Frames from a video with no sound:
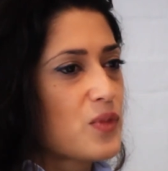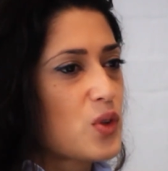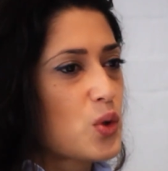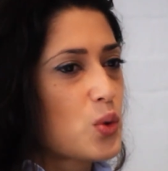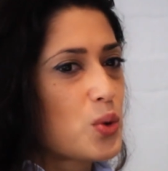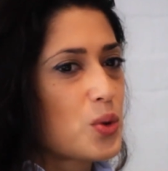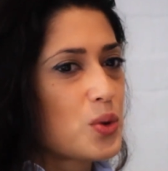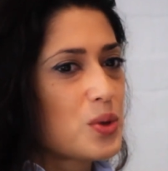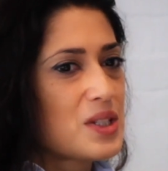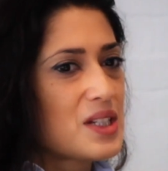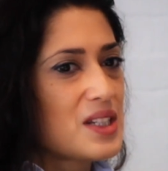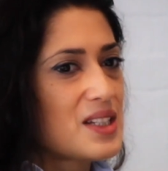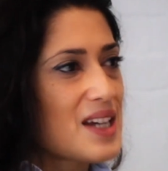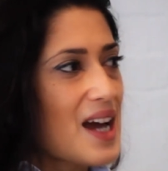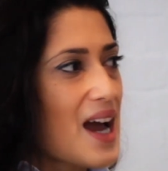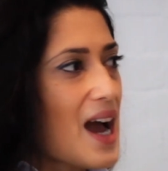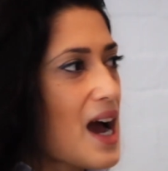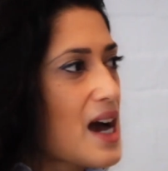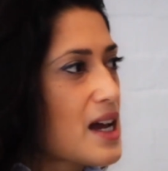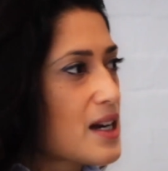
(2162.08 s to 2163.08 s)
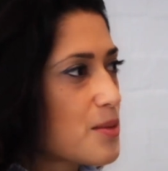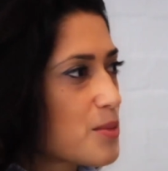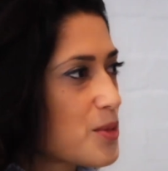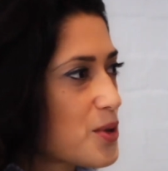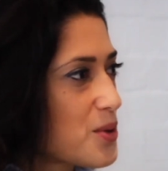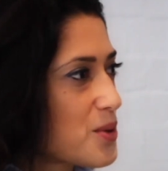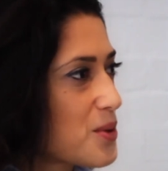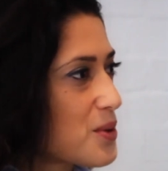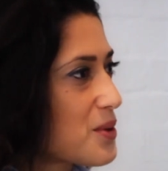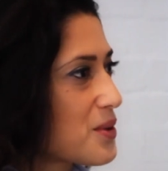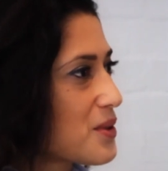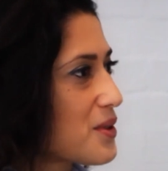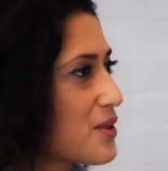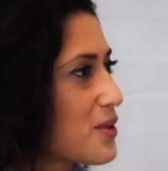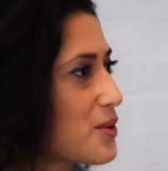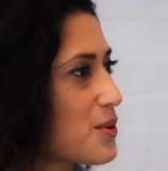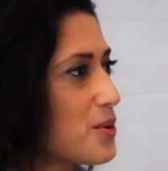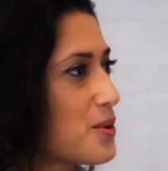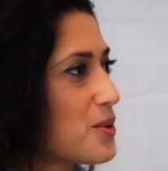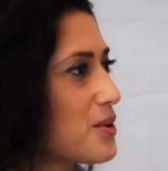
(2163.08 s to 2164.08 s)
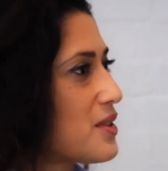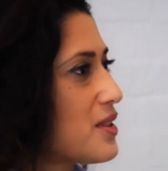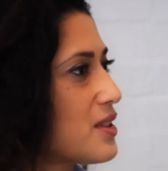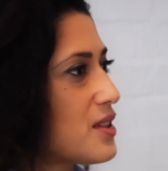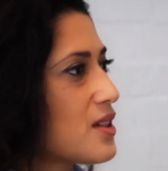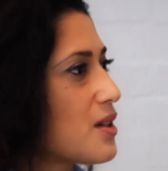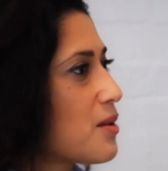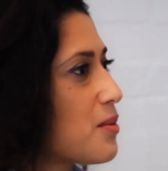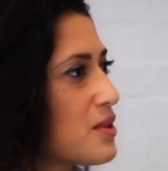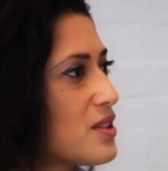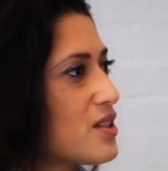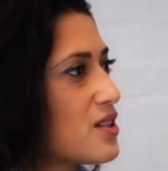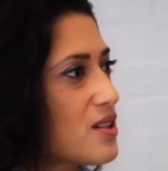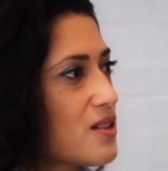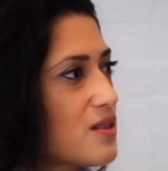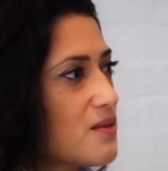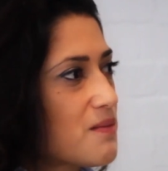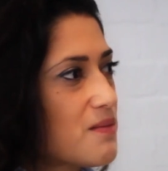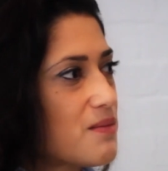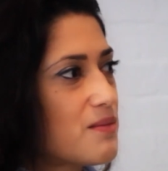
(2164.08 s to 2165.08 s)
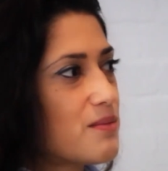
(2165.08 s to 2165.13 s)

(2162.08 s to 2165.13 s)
cruelty to animals, it would just